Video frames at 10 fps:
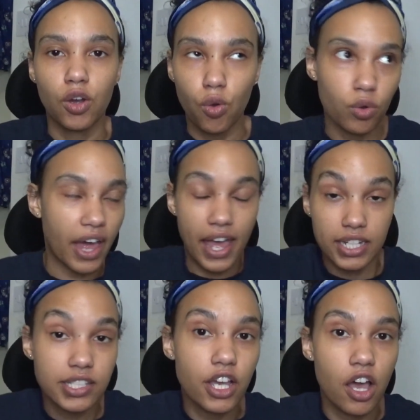or the
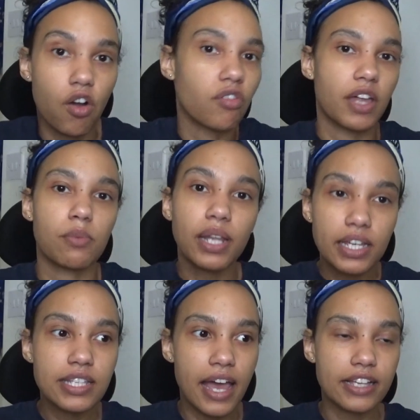editor of that
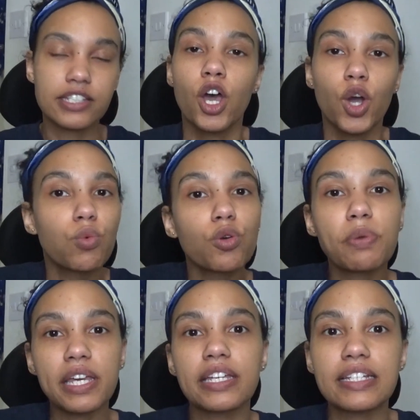play text will
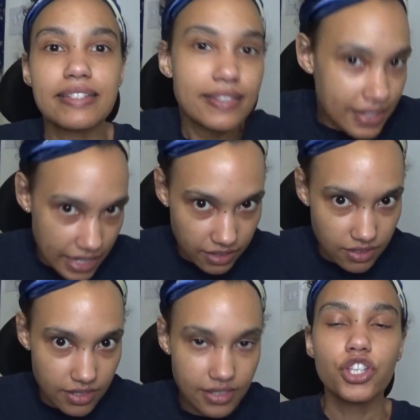be scenes.